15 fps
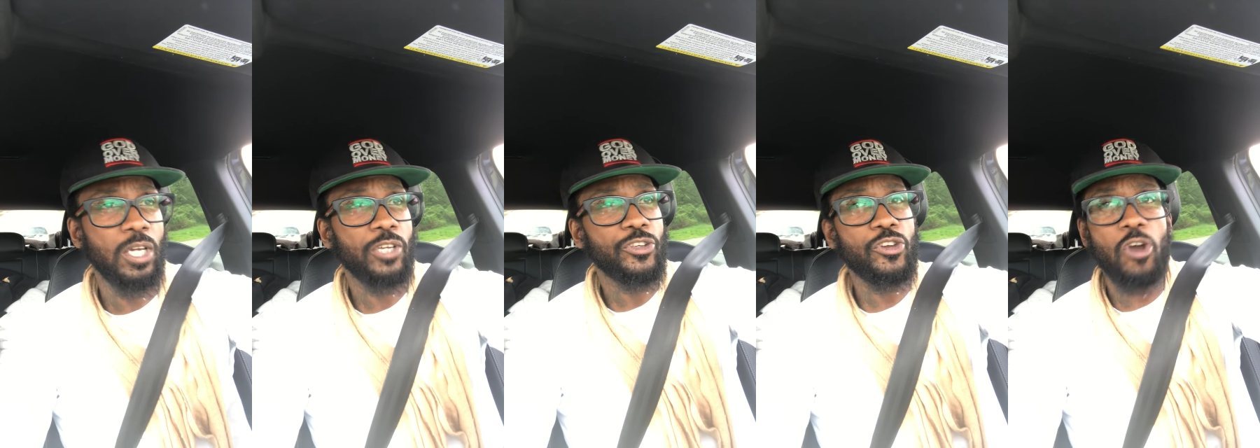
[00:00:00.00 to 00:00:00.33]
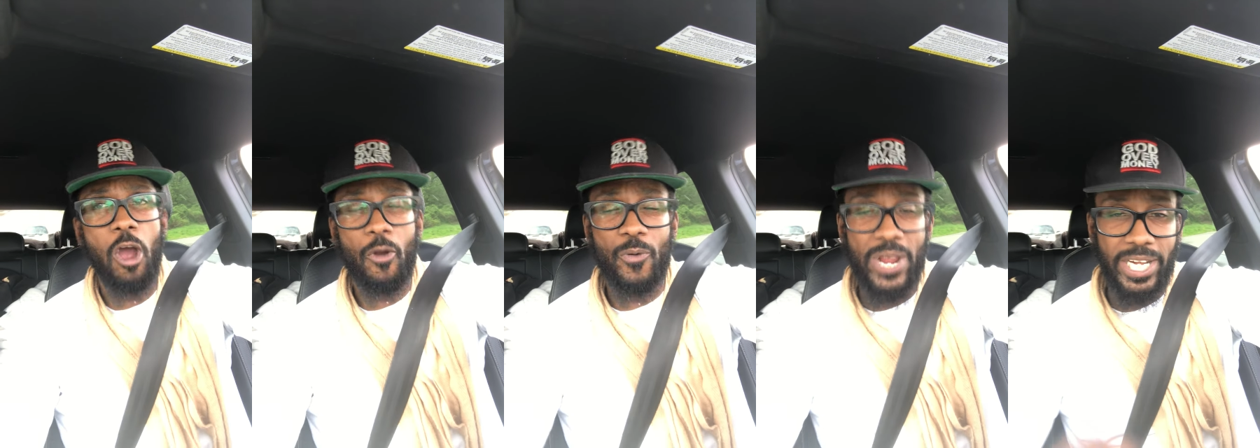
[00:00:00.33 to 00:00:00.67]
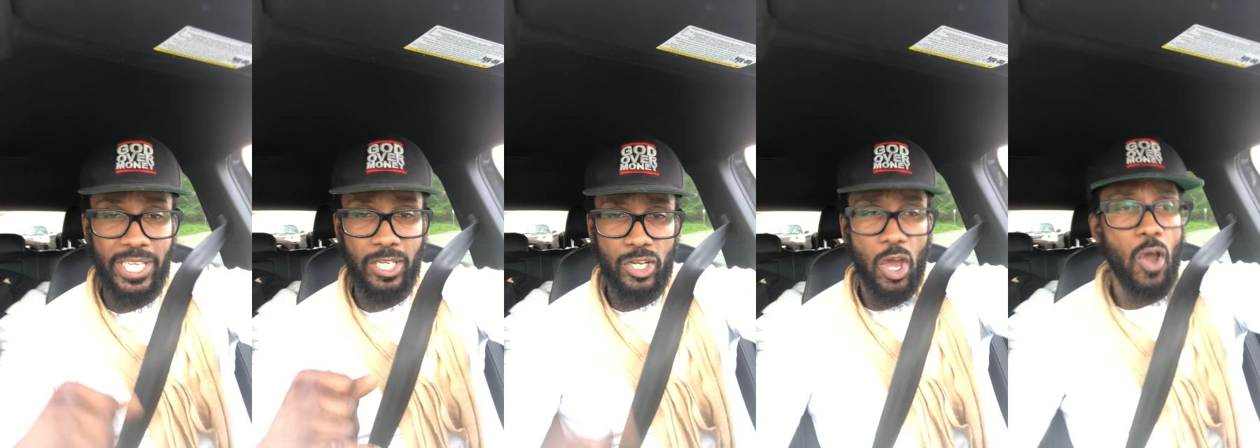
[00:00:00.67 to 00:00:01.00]
You
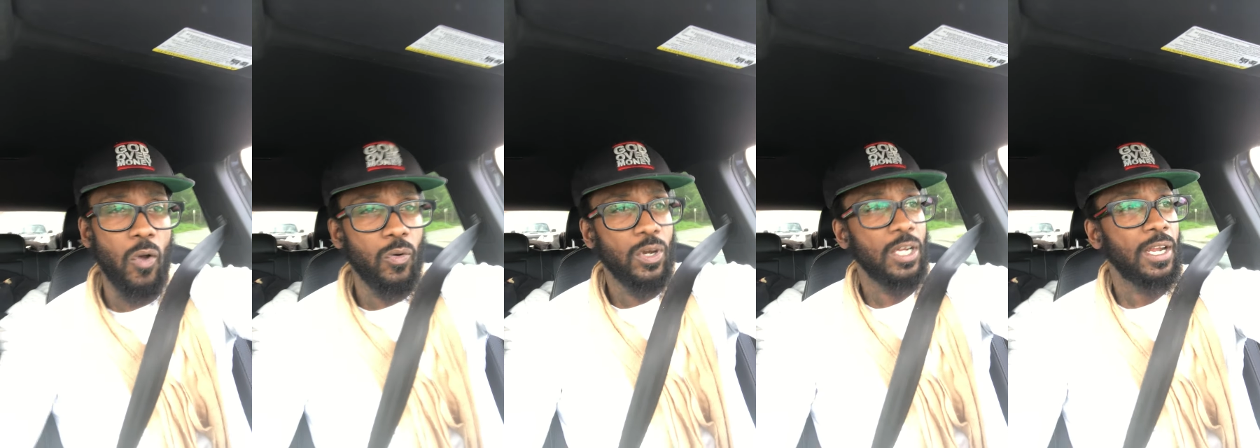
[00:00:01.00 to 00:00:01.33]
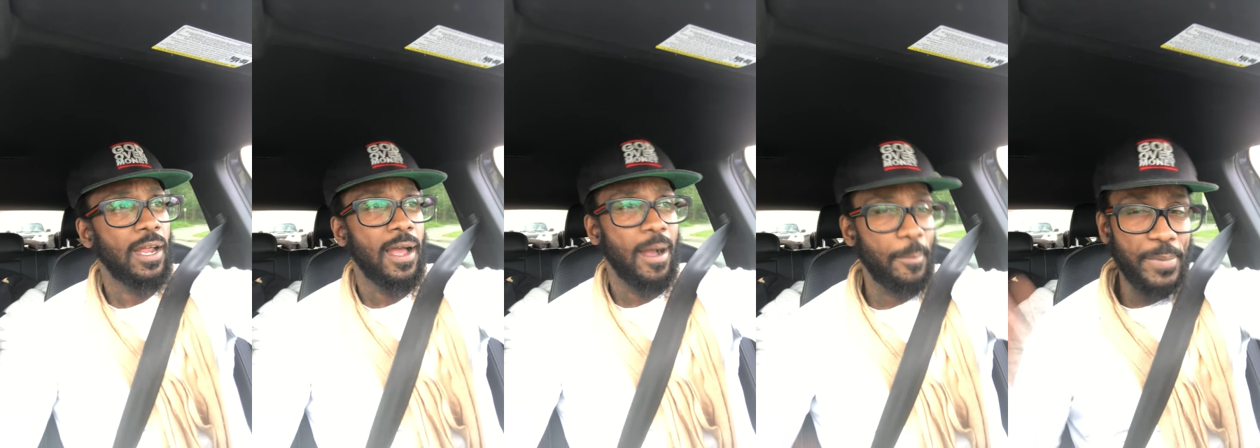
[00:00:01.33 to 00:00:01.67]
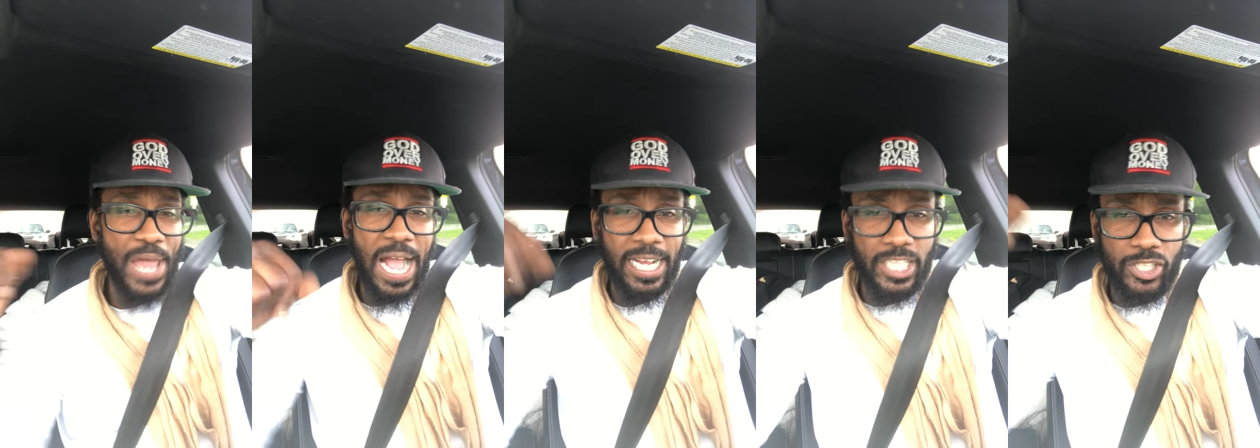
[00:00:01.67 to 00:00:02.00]
already know I'm
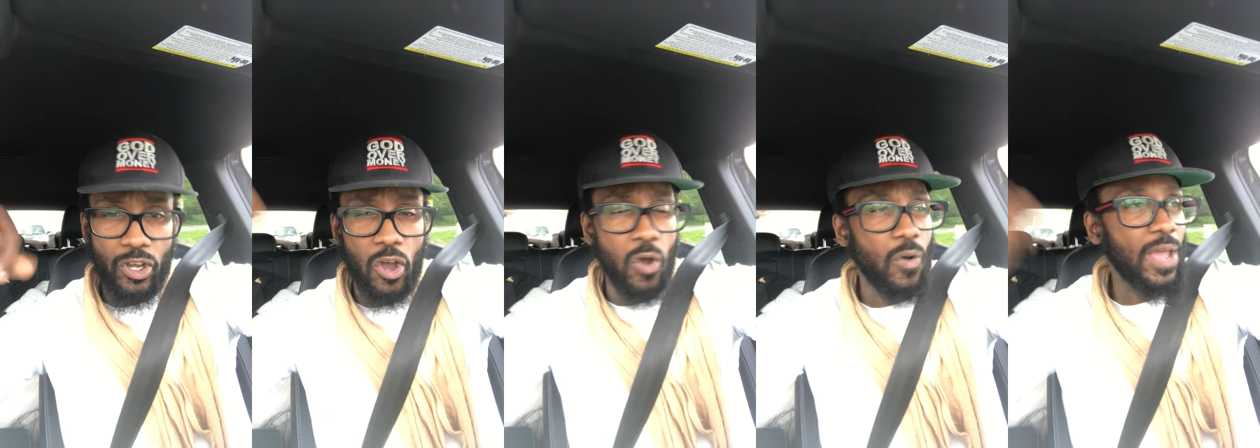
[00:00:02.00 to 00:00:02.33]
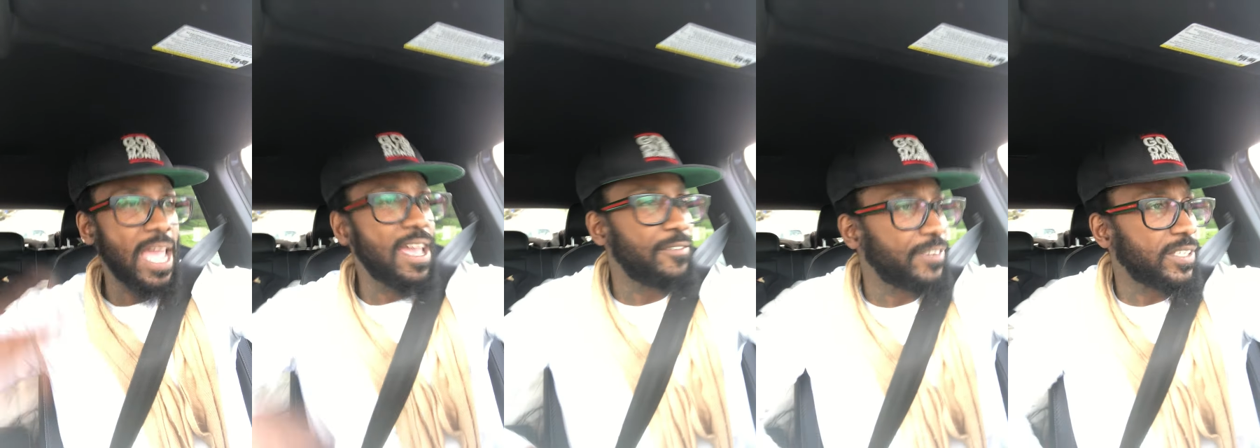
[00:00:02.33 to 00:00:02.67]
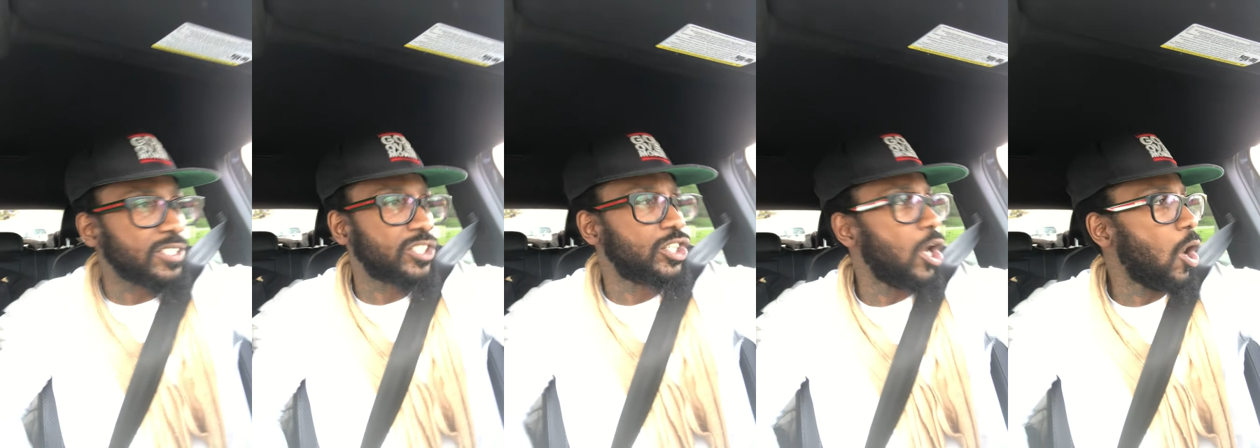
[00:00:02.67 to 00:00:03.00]
knocking on
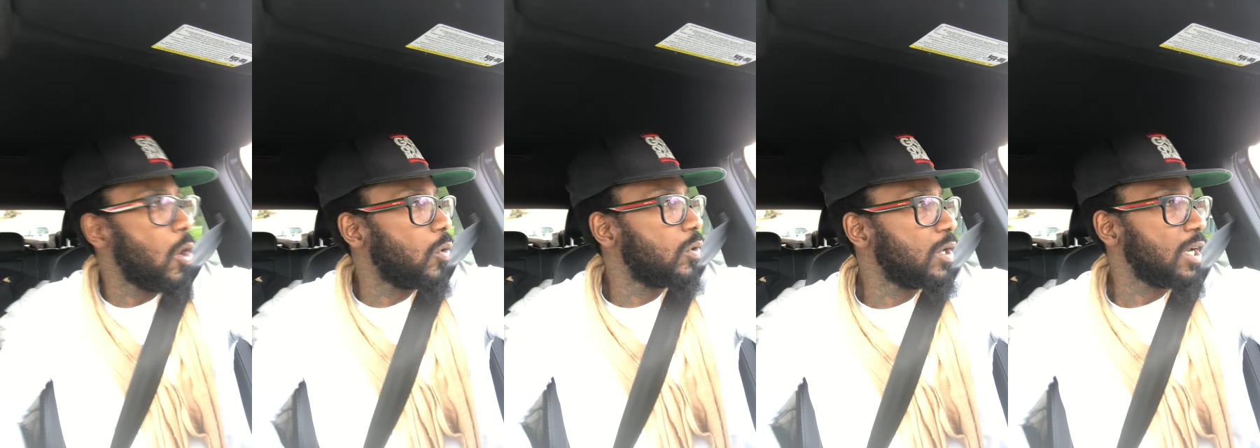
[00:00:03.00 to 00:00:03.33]
heaven's door.